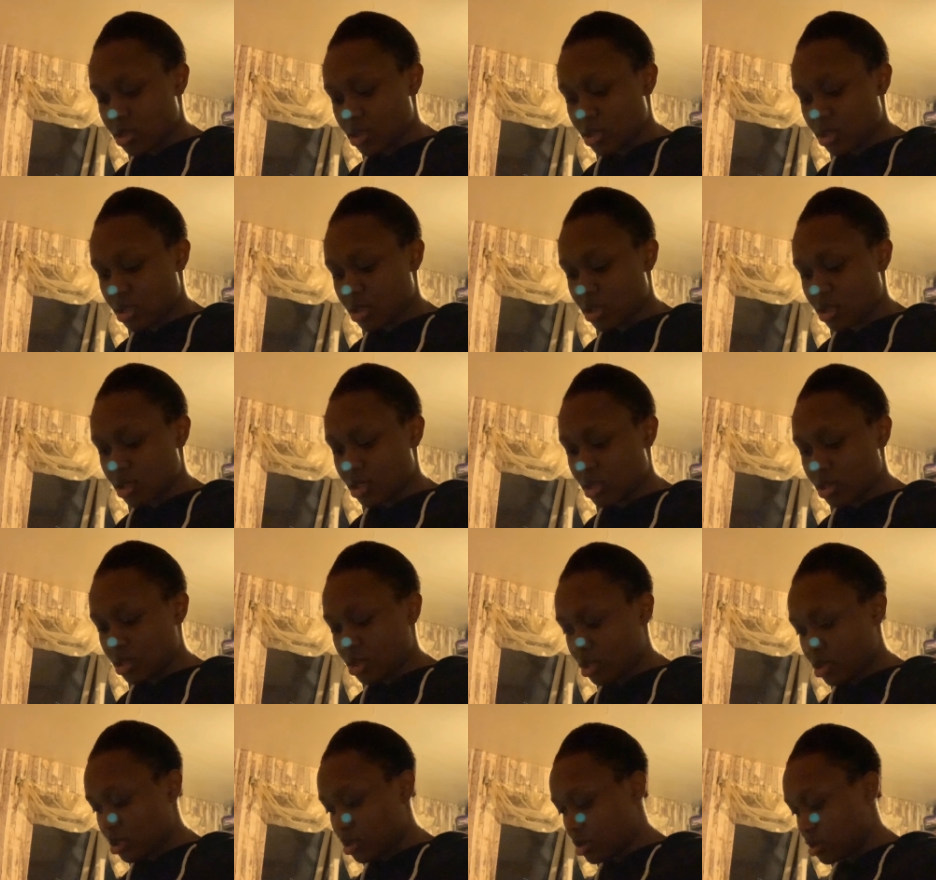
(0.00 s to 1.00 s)
the thing
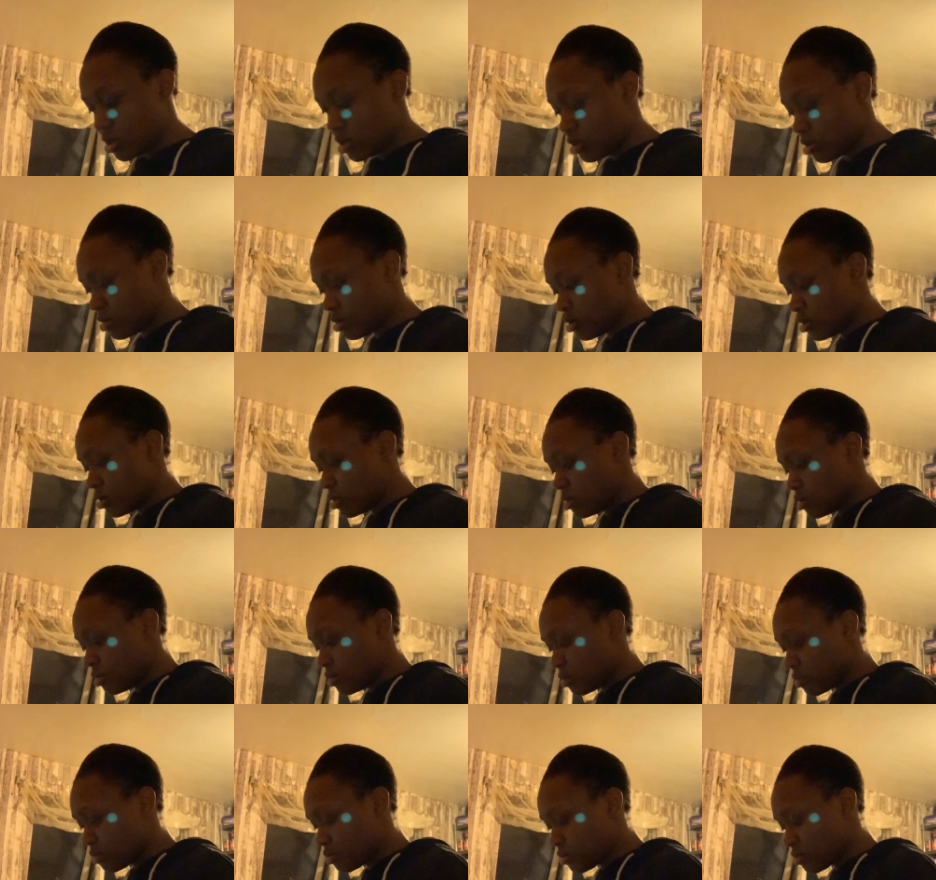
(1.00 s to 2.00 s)
is oh